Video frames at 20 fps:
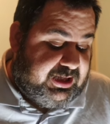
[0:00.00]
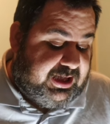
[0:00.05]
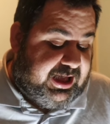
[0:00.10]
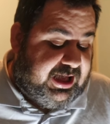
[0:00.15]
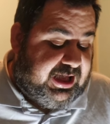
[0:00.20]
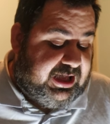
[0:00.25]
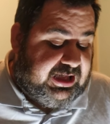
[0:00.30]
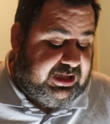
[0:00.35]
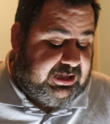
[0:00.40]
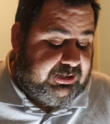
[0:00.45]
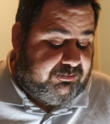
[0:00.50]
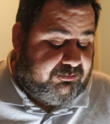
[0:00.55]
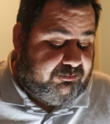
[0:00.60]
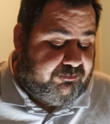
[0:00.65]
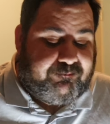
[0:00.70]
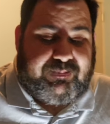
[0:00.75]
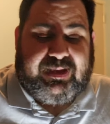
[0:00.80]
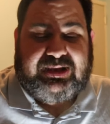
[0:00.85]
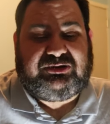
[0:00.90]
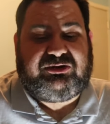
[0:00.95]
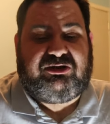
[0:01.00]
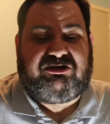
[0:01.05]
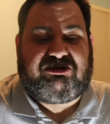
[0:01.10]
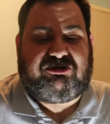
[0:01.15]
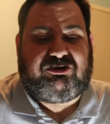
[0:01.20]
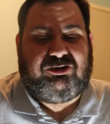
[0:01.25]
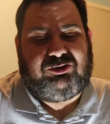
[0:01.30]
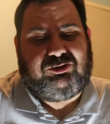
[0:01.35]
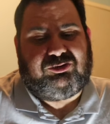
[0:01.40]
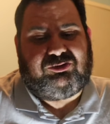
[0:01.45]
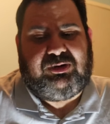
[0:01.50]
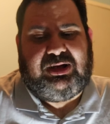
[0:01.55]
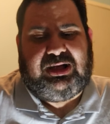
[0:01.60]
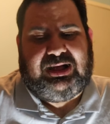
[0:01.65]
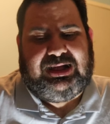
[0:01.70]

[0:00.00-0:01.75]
Back to school.